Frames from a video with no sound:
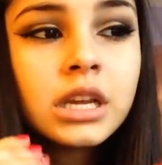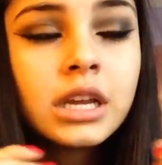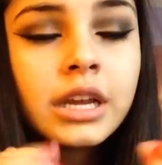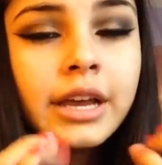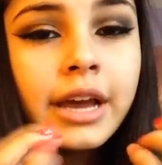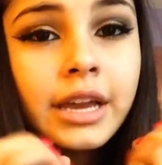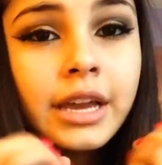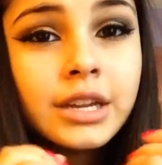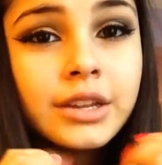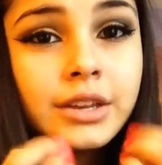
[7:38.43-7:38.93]

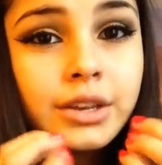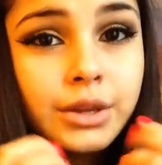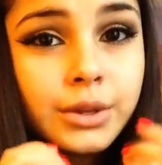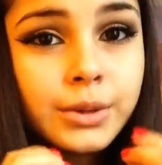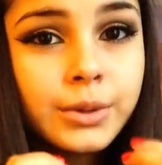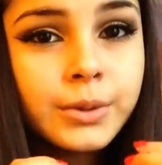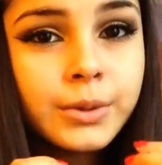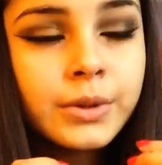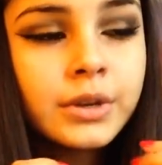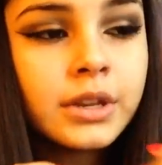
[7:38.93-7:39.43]
kind of
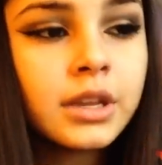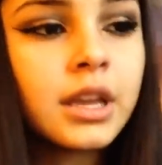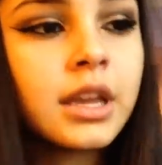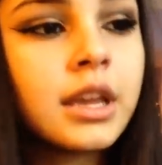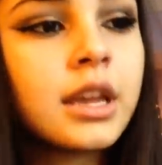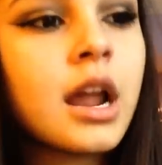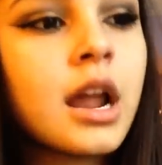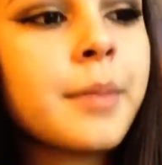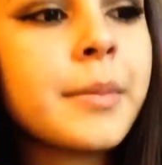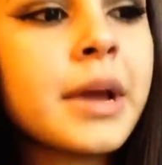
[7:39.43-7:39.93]
nude,
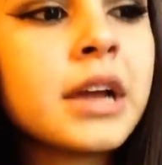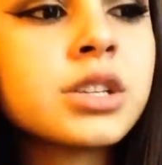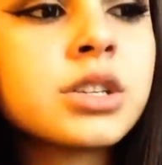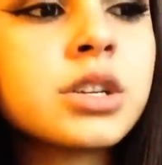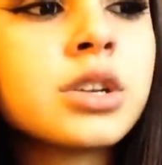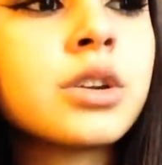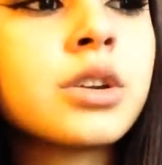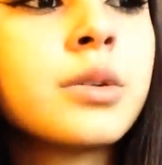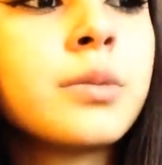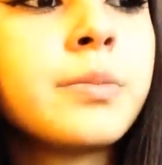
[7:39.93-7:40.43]
and I'm
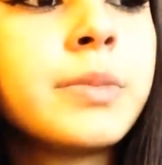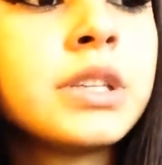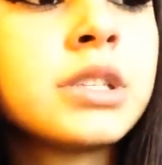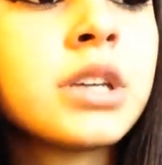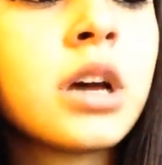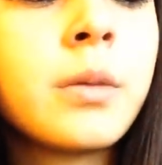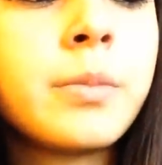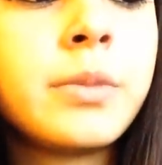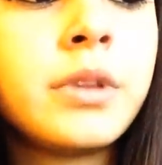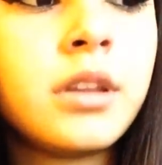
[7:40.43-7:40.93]
actually going to be
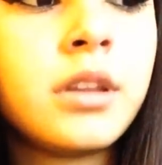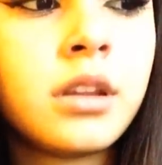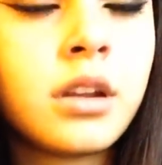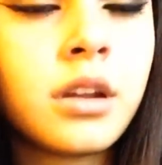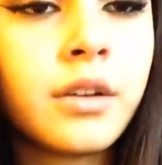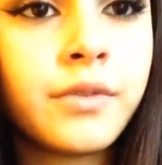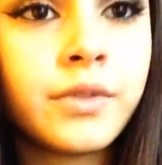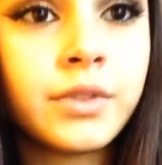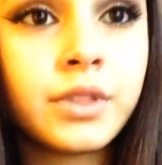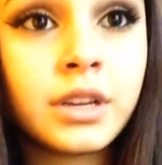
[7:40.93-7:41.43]
topping it
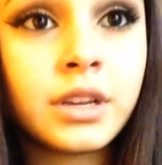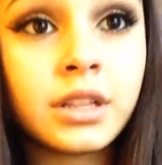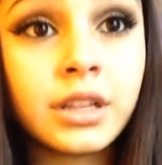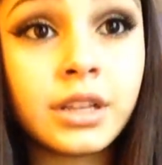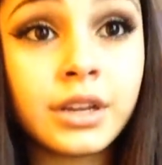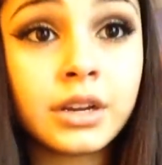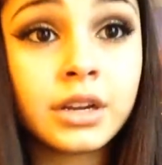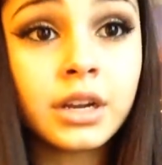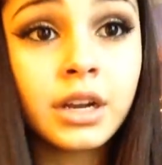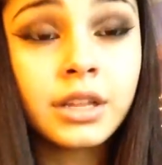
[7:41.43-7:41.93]
up with a
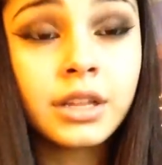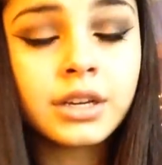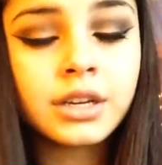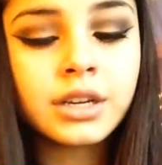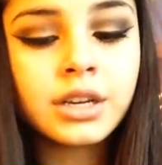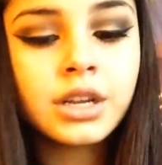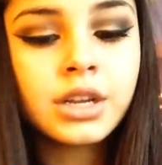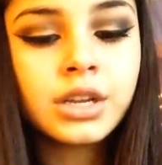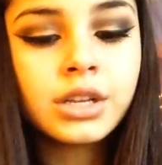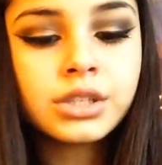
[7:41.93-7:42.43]
clear
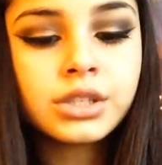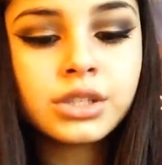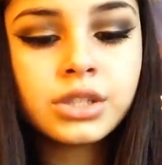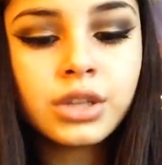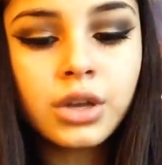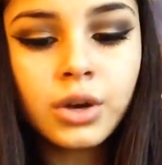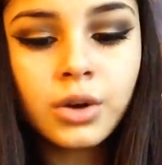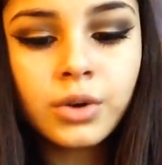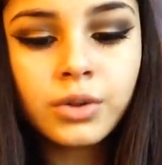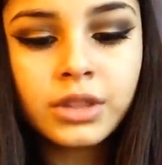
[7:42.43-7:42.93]
color.
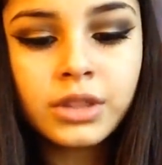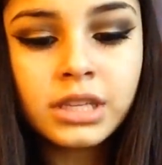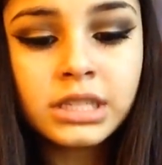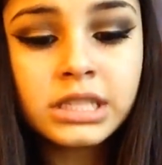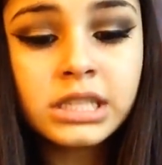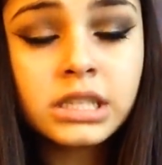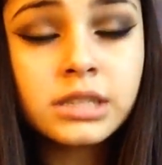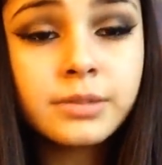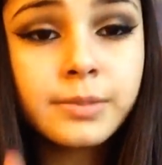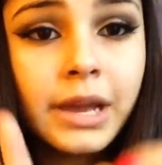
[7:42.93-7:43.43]
So
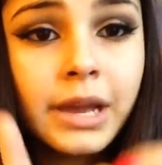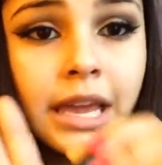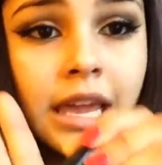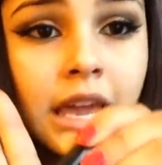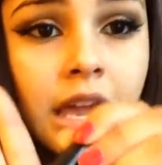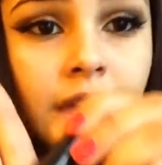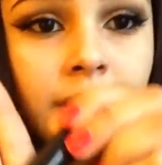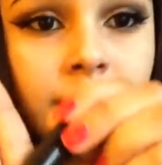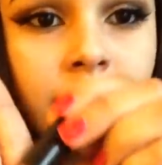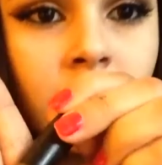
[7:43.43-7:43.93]
this is
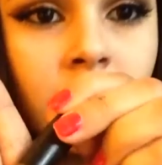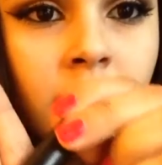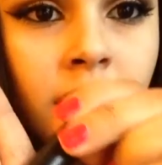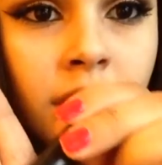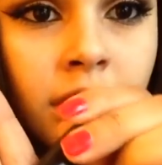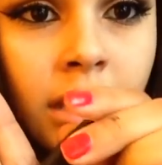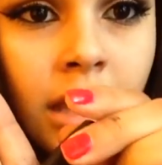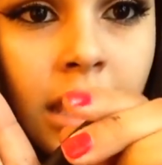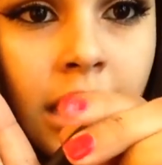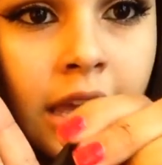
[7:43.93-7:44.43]
by
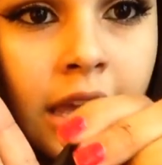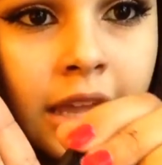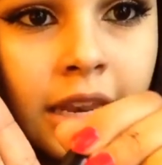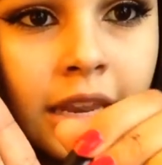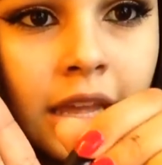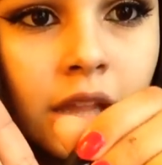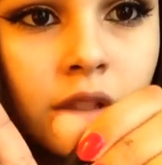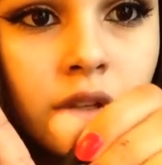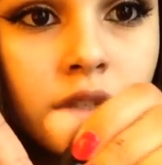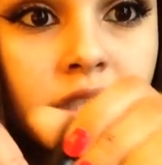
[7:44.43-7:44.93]
Avon,
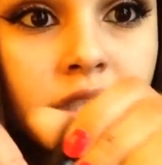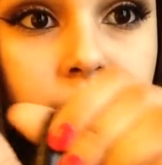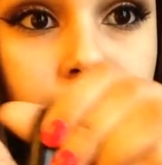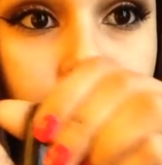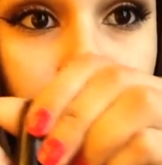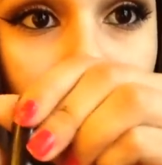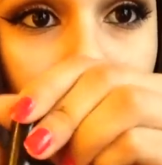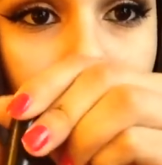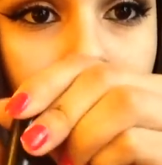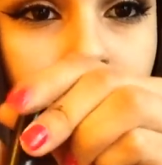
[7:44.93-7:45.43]
and it looks
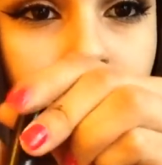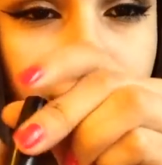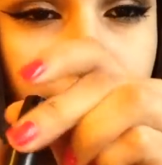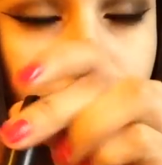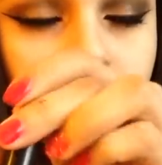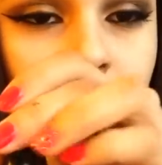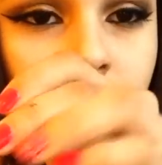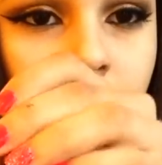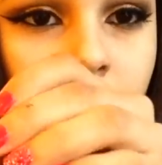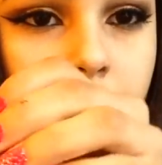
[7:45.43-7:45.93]

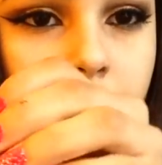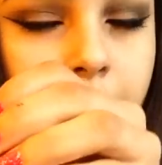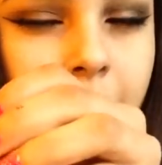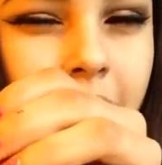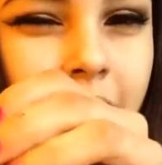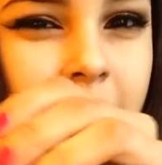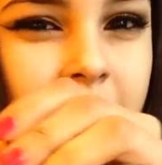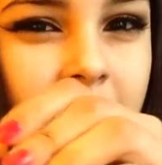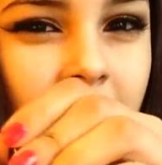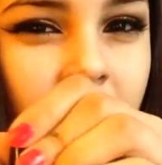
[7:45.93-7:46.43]
brown,
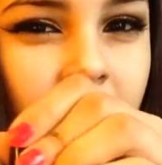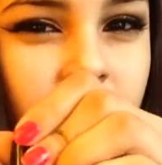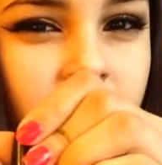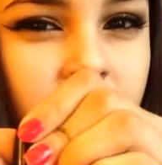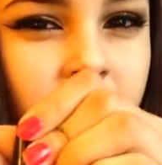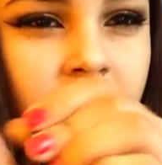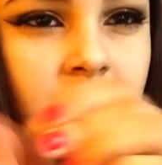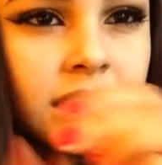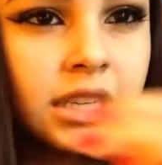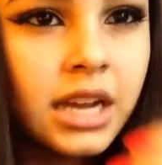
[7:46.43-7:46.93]
but it's
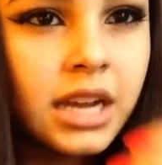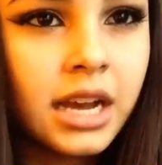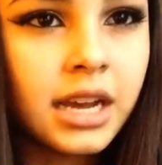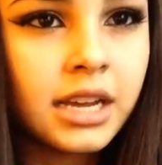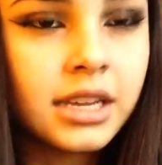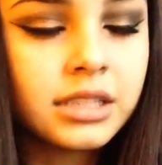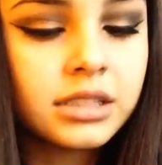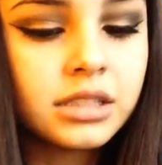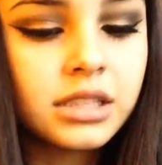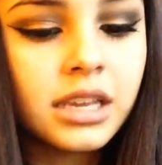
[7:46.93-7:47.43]
actually
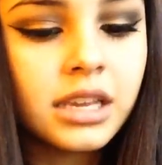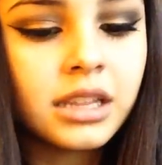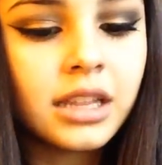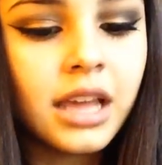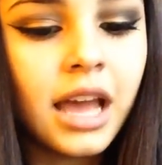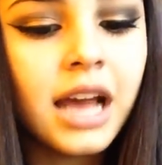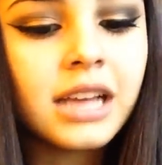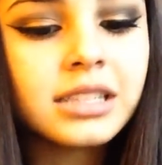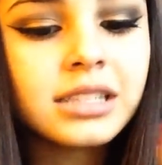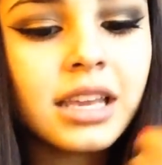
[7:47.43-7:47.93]
not.
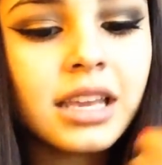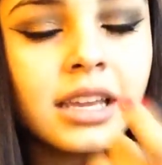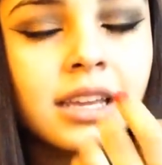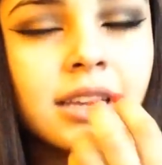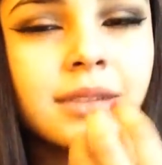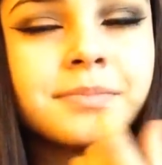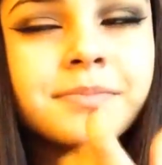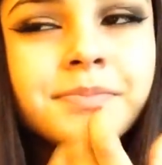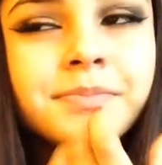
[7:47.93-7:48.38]
It has like